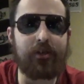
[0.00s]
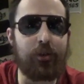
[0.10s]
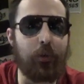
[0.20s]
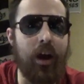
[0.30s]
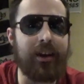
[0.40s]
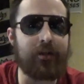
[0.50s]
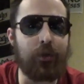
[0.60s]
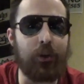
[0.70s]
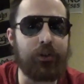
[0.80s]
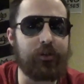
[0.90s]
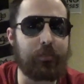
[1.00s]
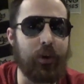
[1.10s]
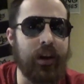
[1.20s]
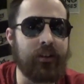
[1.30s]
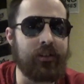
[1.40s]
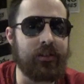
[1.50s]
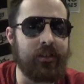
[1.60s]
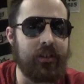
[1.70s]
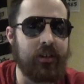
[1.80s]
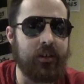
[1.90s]
the Rock and Roll Express,
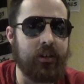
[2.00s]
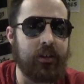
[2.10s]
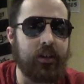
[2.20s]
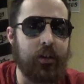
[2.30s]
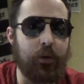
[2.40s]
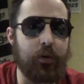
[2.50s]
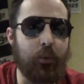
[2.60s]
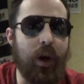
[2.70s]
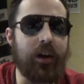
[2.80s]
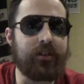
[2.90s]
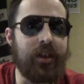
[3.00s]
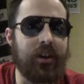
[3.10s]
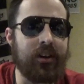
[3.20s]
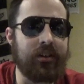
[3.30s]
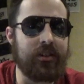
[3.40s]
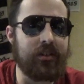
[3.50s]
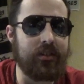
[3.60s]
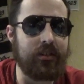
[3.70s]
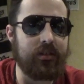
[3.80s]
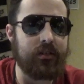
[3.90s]
or the Wild Cards, or...